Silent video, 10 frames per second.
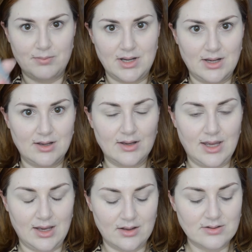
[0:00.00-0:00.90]
my
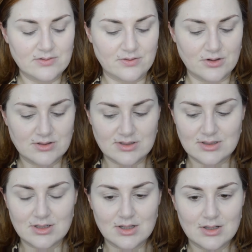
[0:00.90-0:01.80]
hand
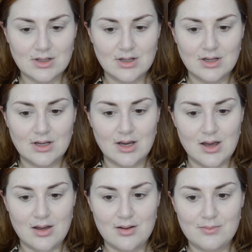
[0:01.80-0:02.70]
first.
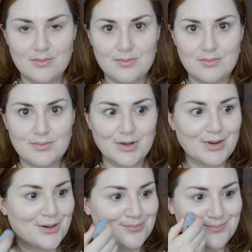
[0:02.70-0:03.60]
Here we go.